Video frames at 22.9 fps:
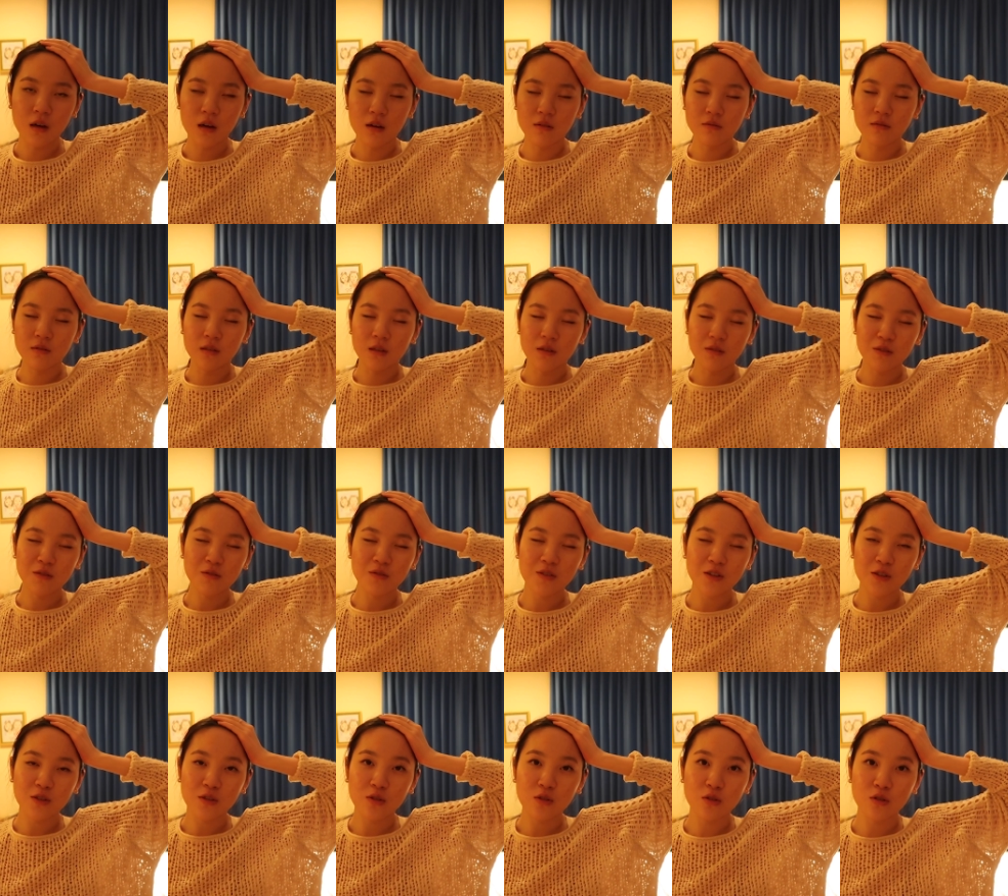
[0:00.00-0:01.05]
I've never
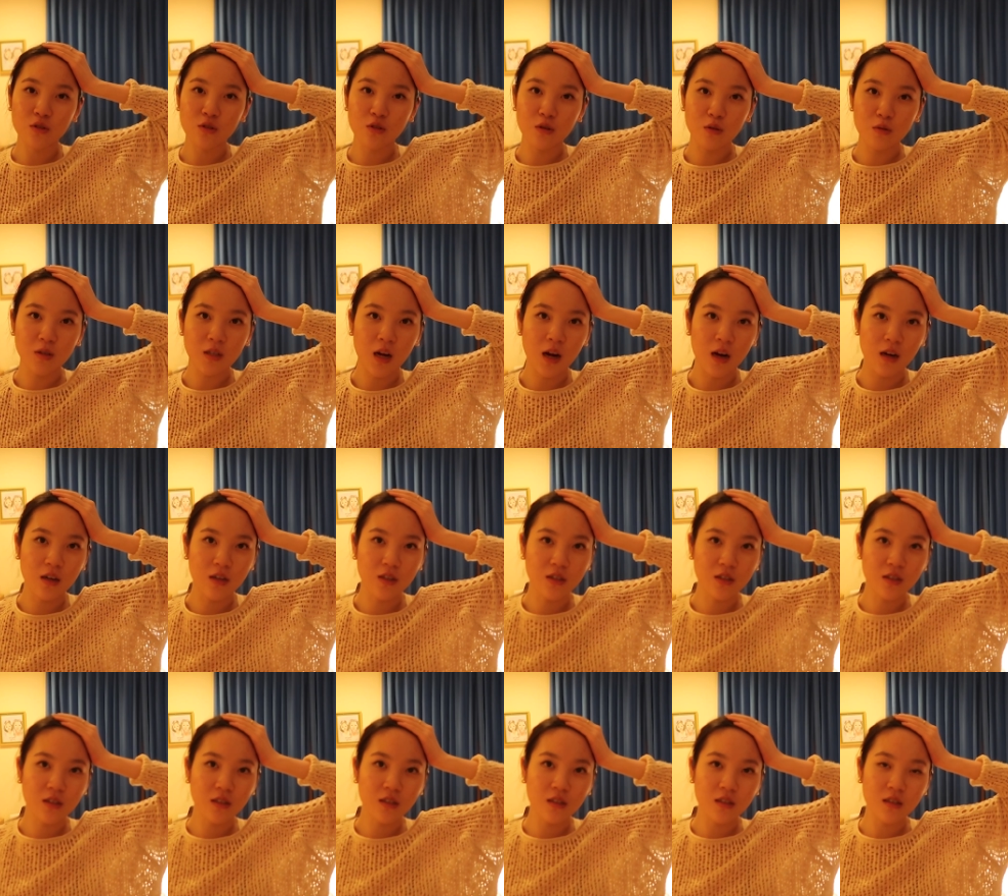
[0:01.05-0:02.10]
felt so
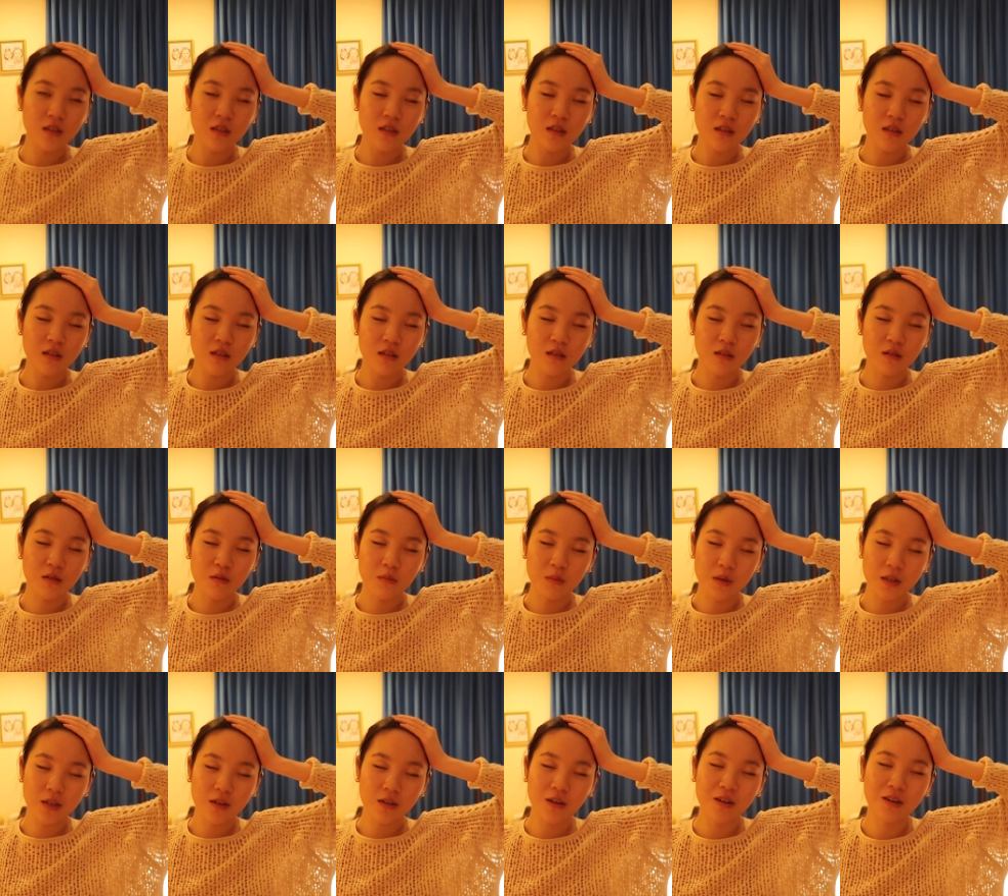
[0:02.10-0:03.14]
tired. Oh
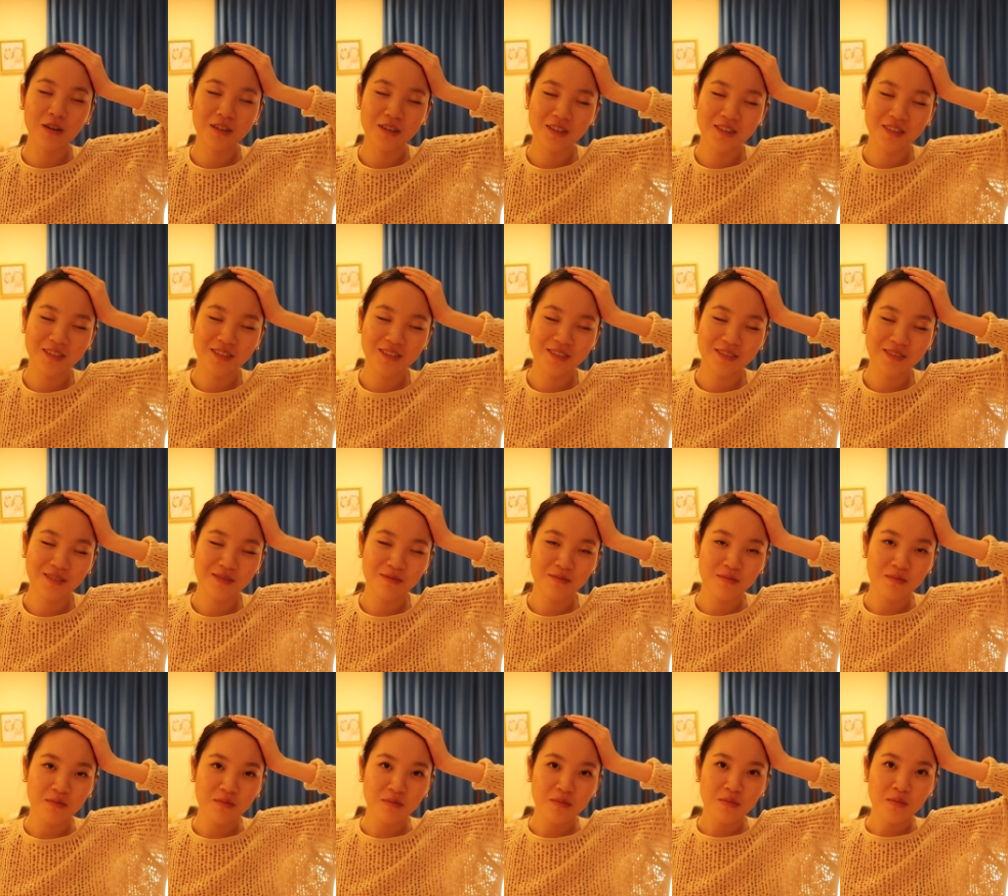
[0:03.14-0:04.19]
my god.
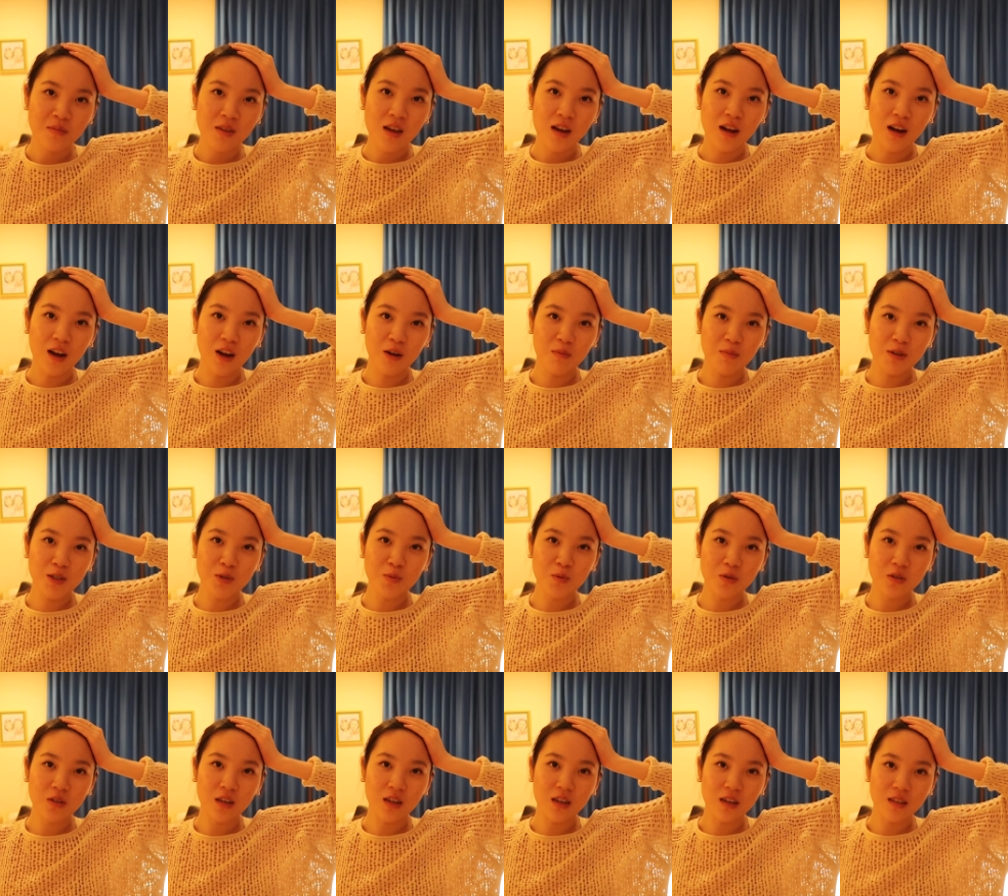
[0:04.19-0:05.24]
How am I
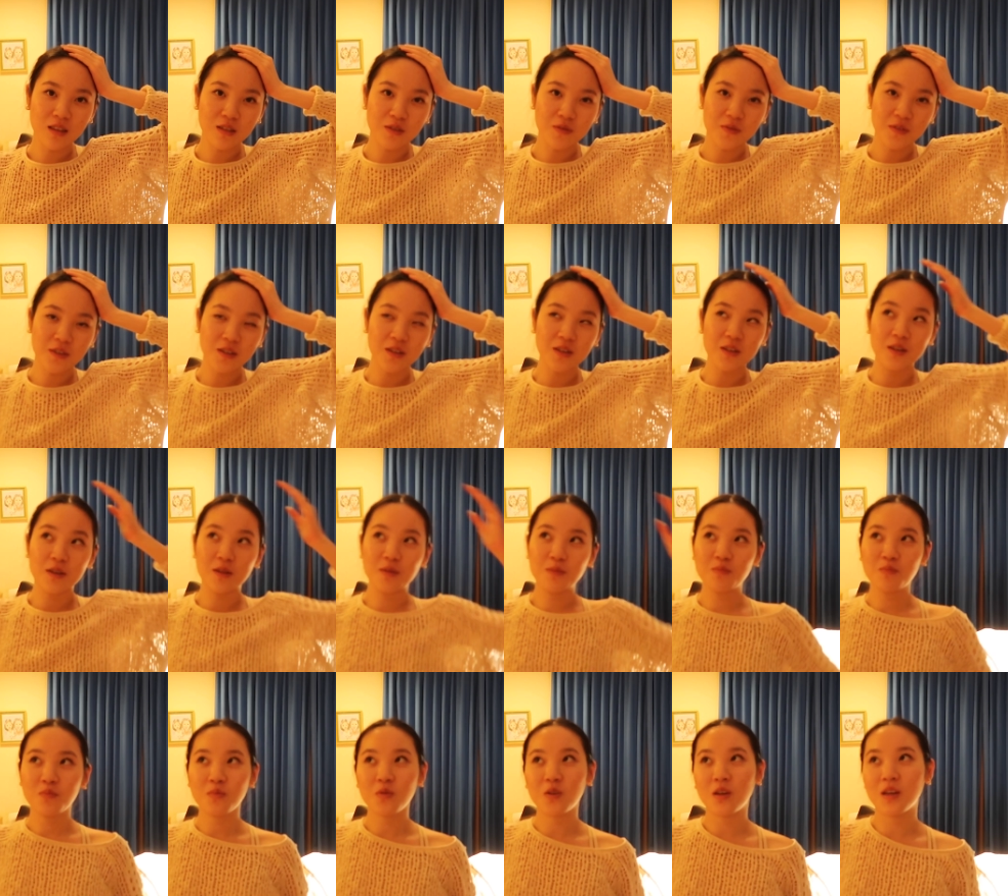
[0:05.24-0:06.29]
supposed to edit this? No.
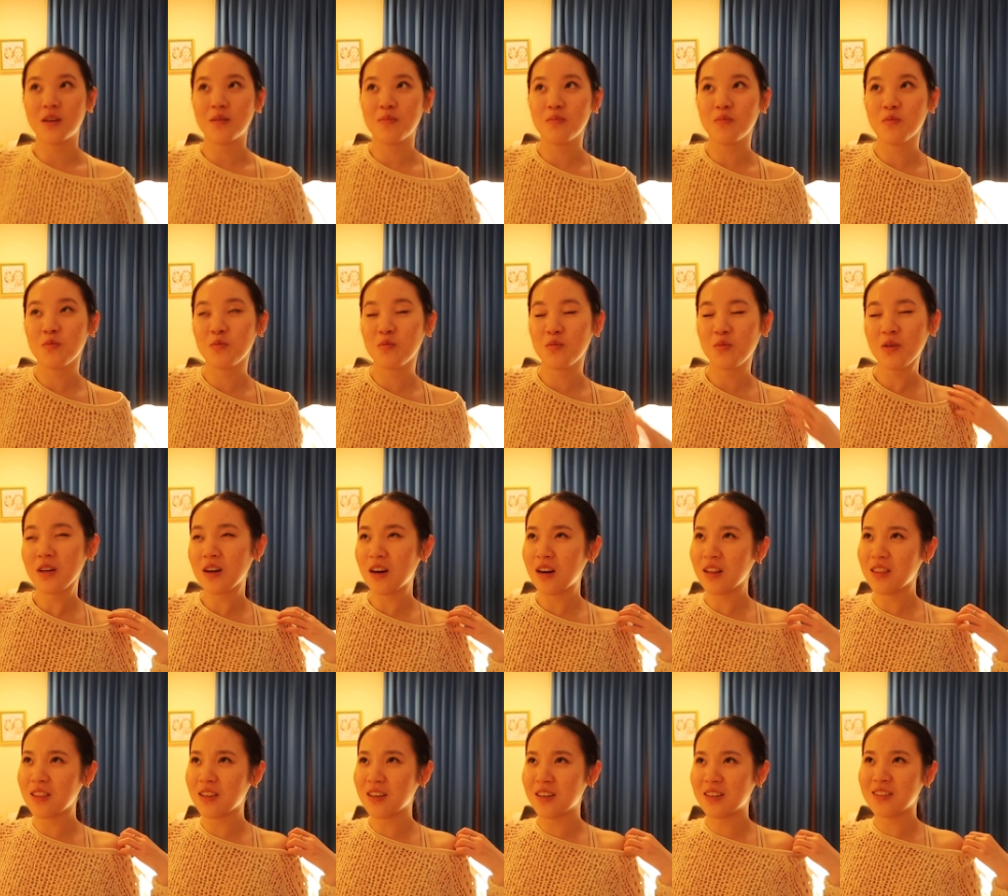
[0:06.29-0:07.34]
Okay. We
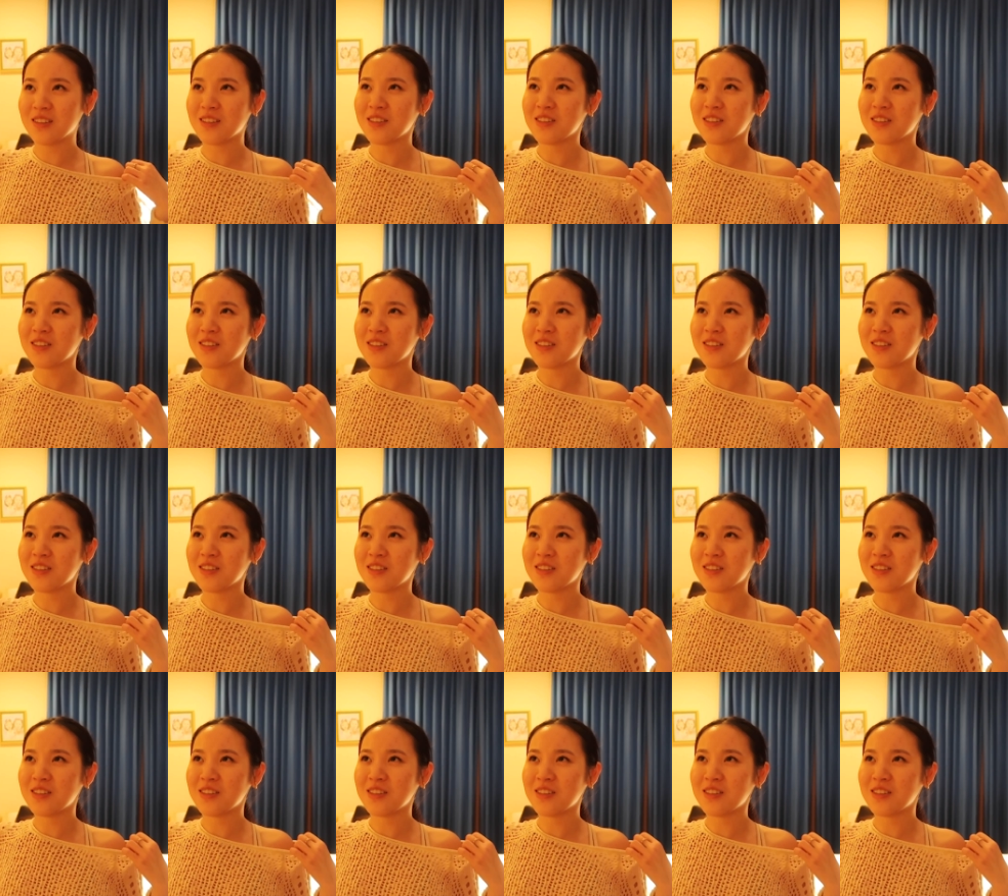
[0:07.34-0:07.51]
got this.